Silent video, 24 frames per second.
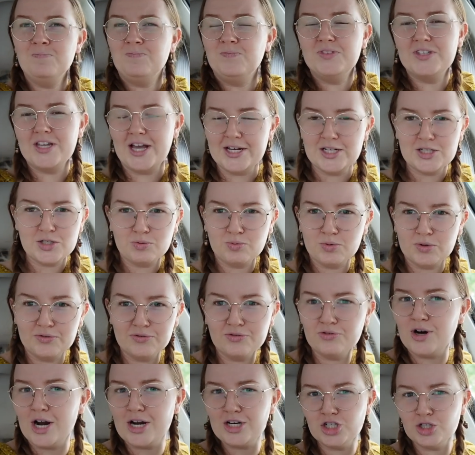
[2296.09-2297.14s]
nice
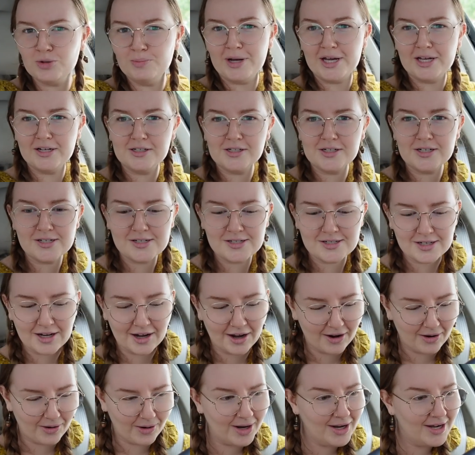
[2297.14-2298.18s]
refreshment.
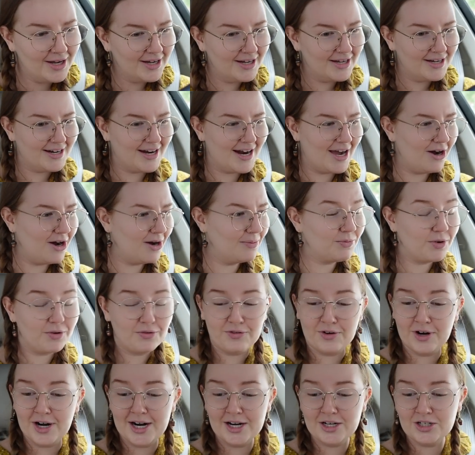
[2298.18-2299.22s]
So now I'm
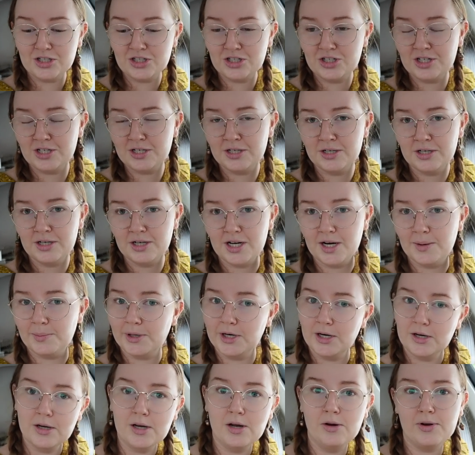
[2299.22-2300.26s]
refreshed, and I'm
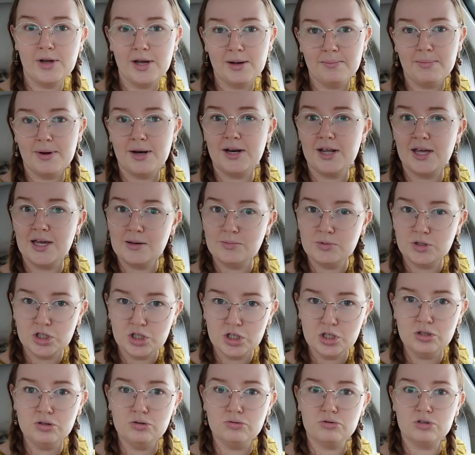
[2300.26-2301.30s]
gonna go get my damn
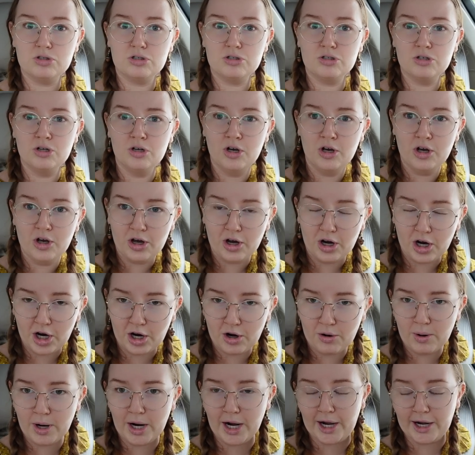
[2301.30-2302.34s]
shoes.
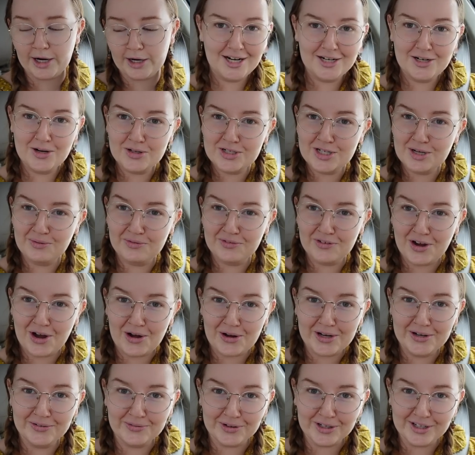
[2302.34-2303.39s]
All right. I know some of y'all
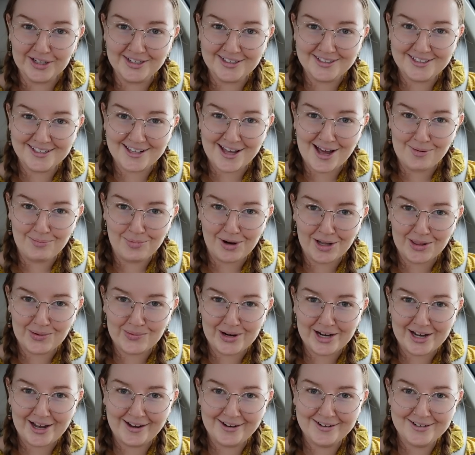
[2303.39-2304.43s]
can relate to that, by the
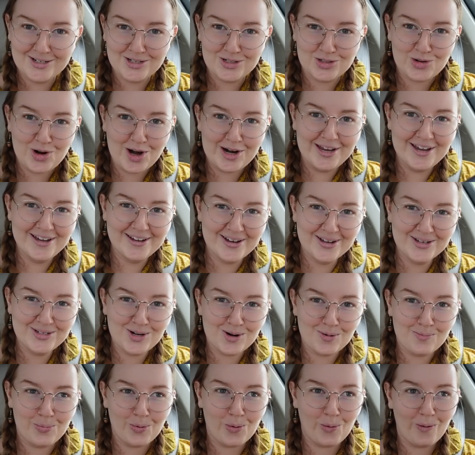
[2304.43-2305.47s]
way. Just drinking because
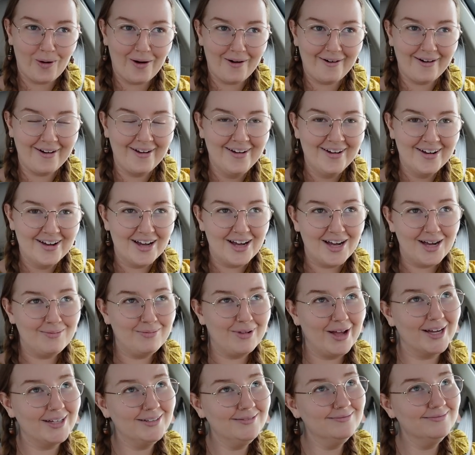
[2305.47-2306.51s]
you're bored. I'm
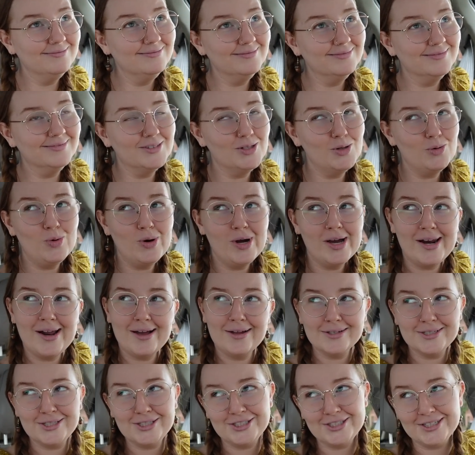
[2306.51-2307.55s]
like, mm, what
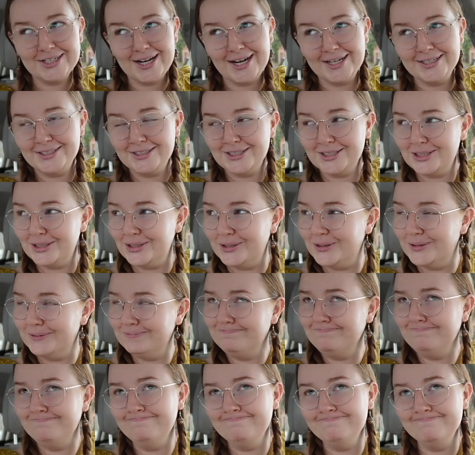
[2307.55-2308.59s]
else should I do?
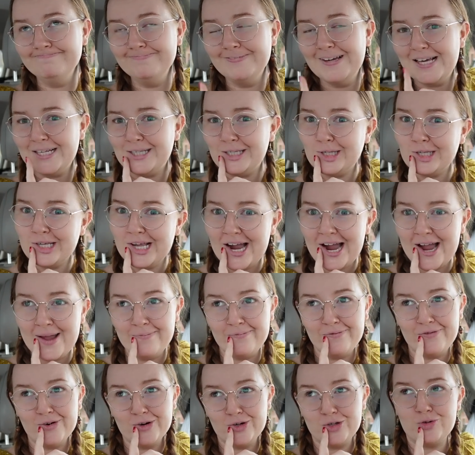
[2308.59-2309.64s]
it's
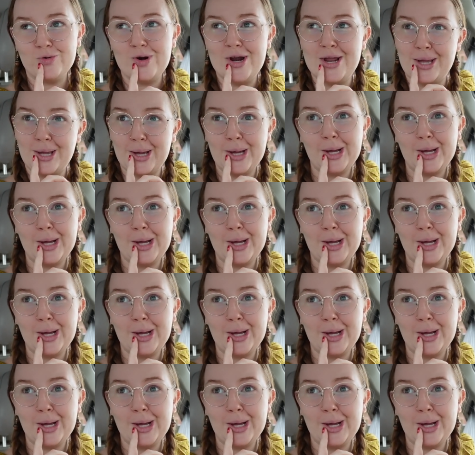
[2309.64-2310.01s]
time for drink